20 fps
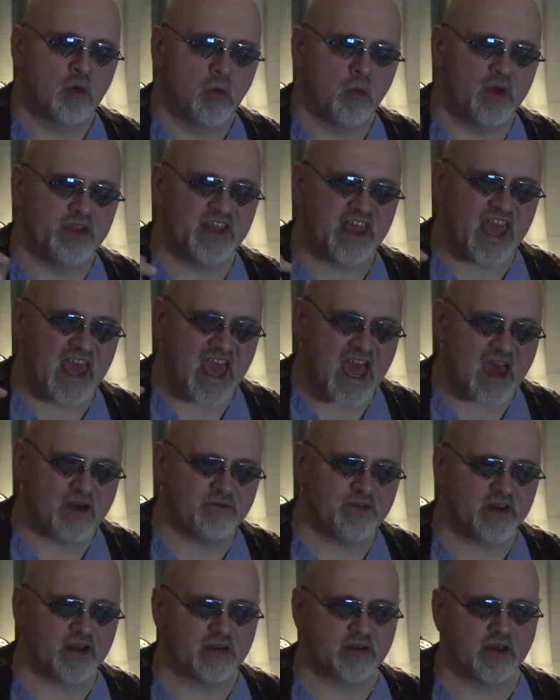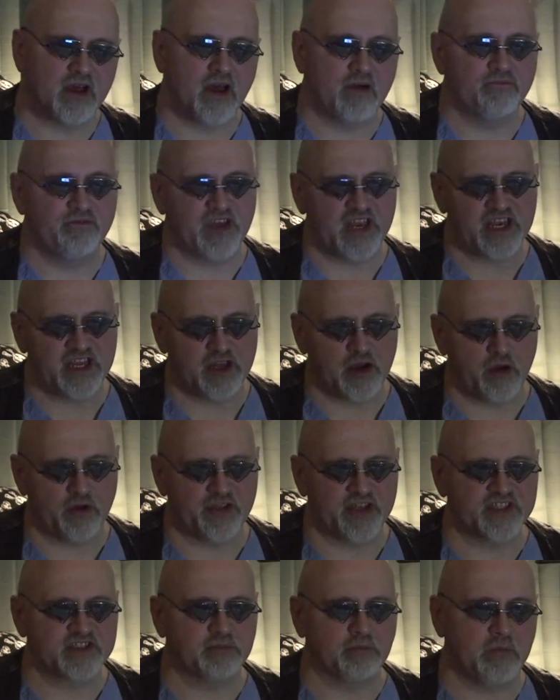when they have a video
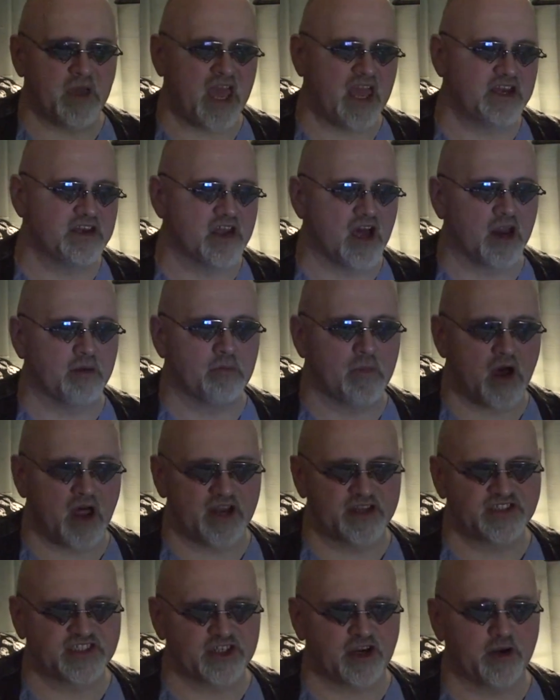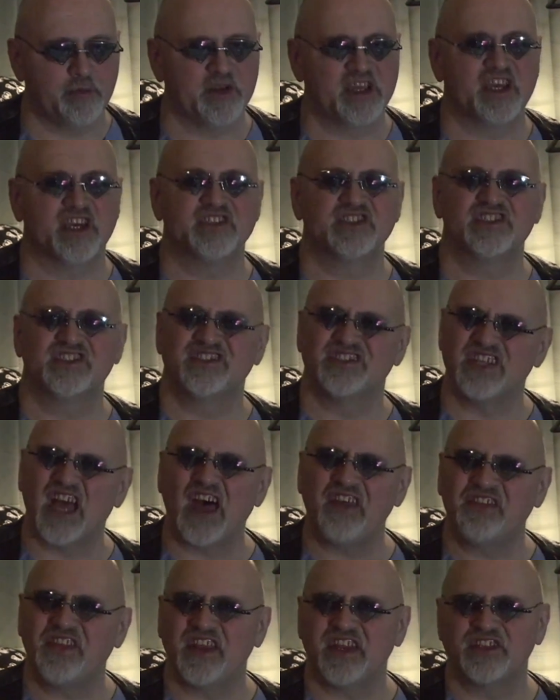that's made non-monetary, because it's
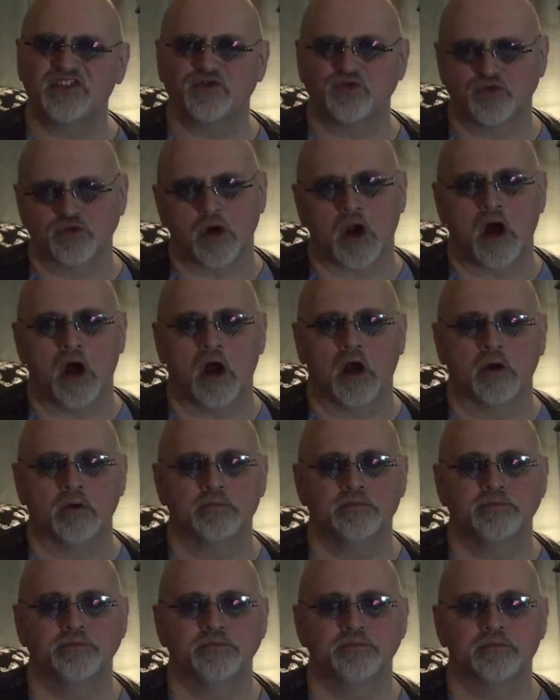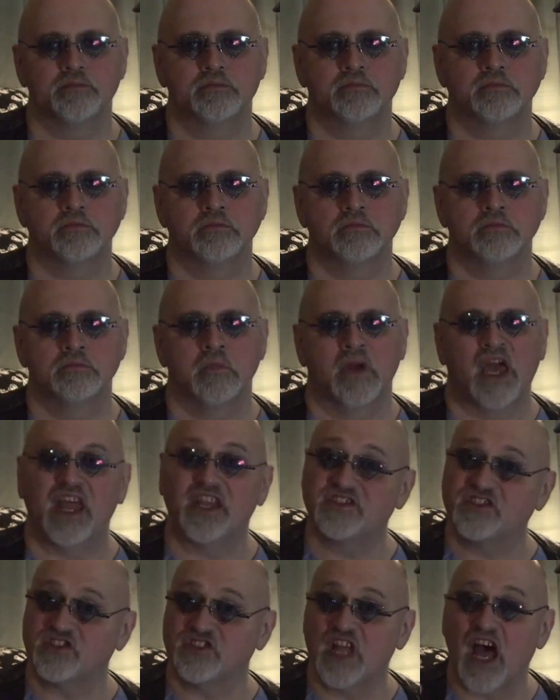not that it's wrong, and
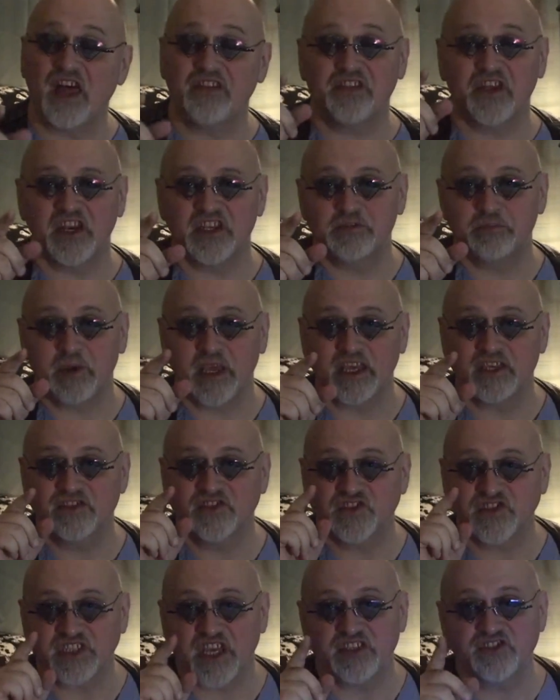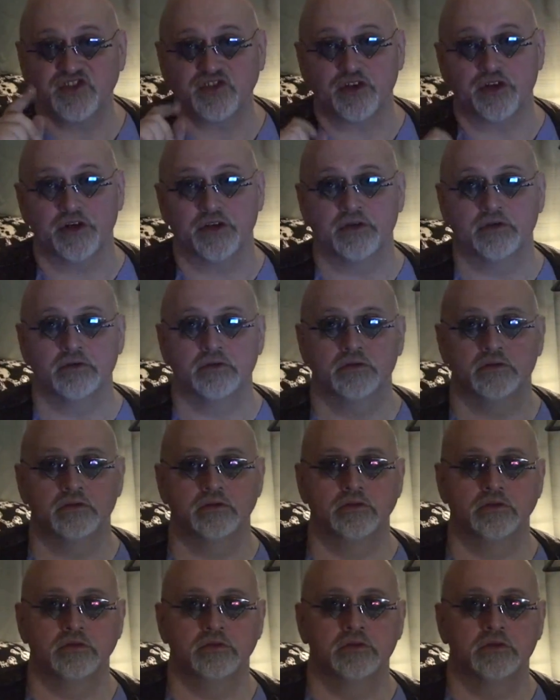it's not that it's being censored.
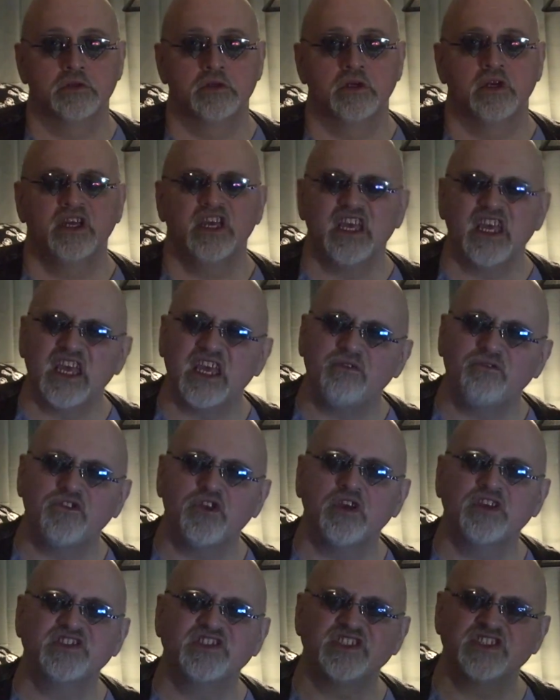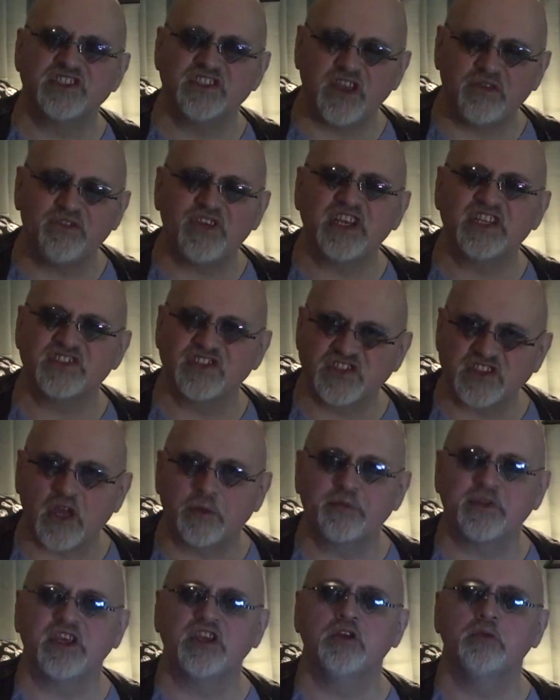If it is
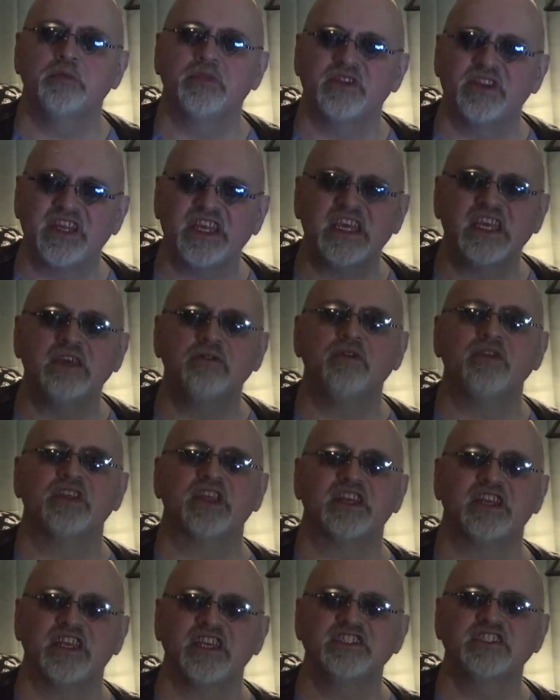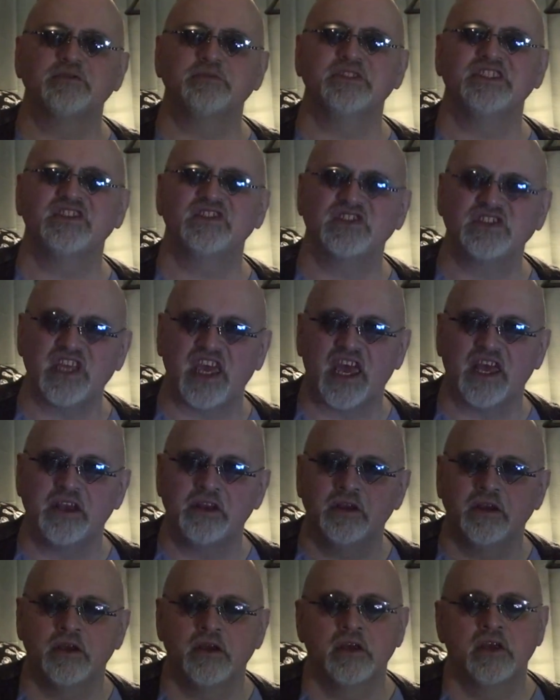something you believe that needs to be said,
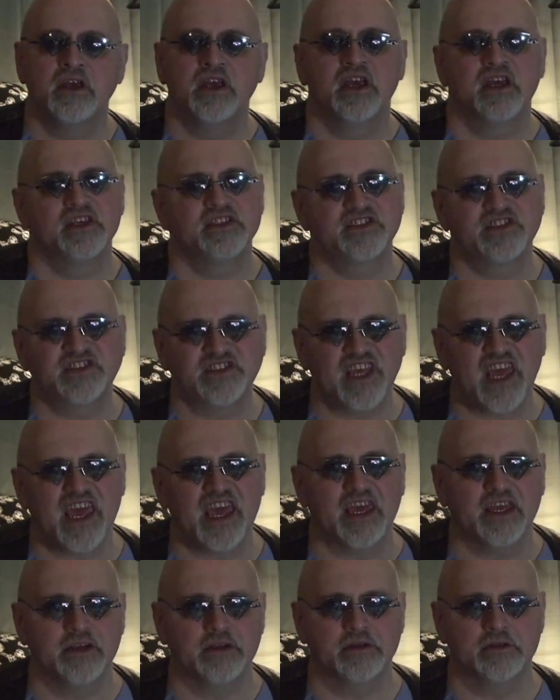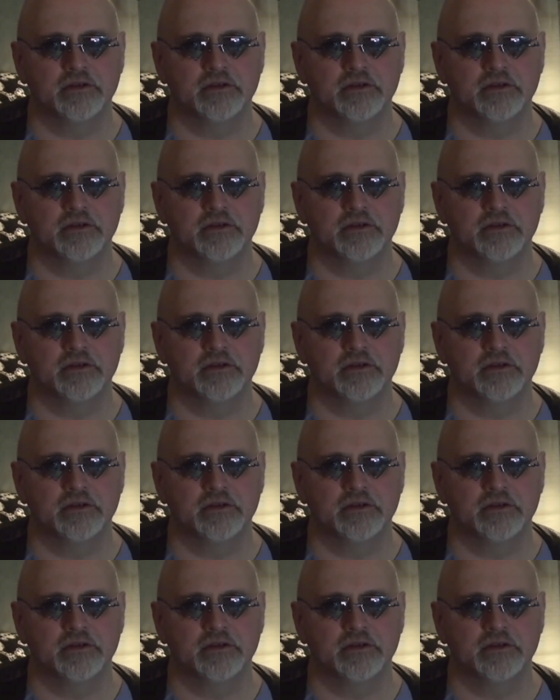say it.